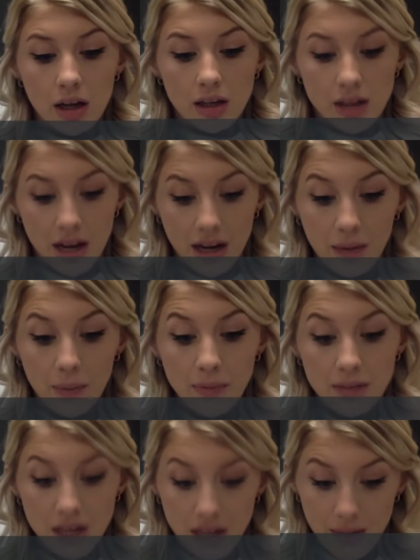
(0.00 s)

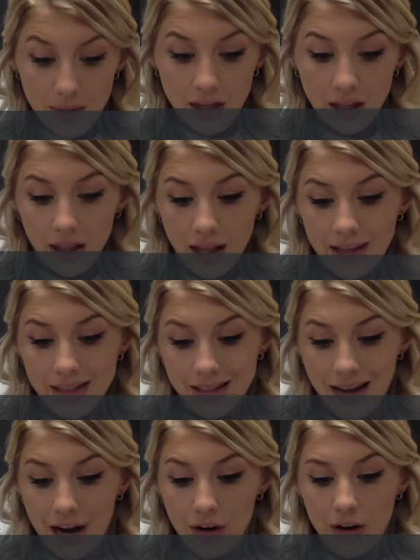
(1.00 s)
Dynamic light
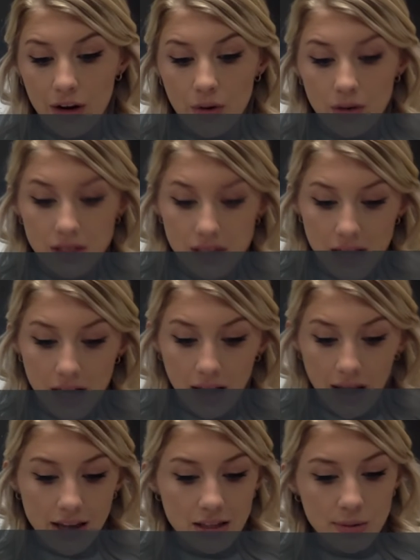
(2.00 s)
scattering, or
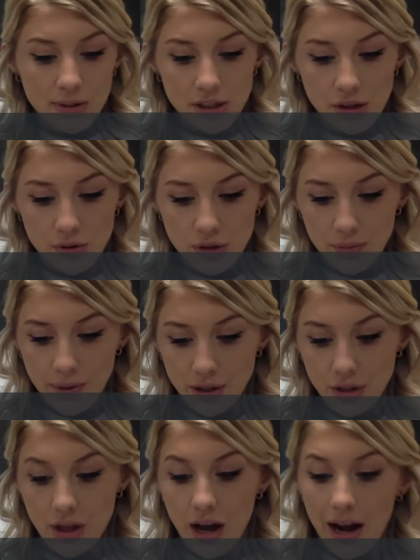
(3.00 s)
DLS, was used to measure
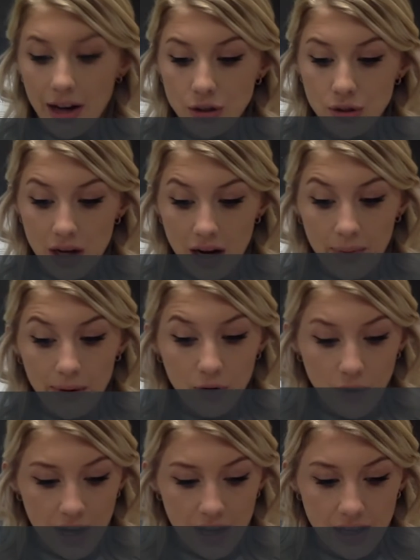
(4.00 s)
the hydrodynamic
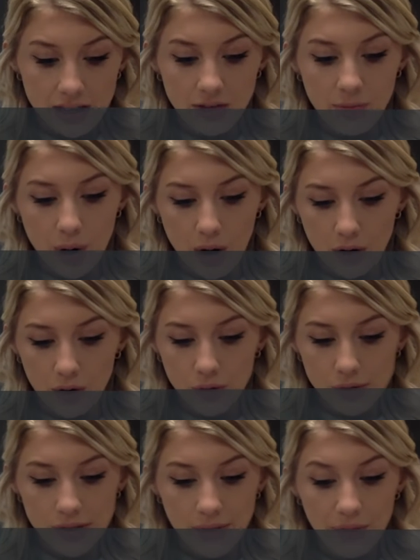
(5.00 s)
radius of particles.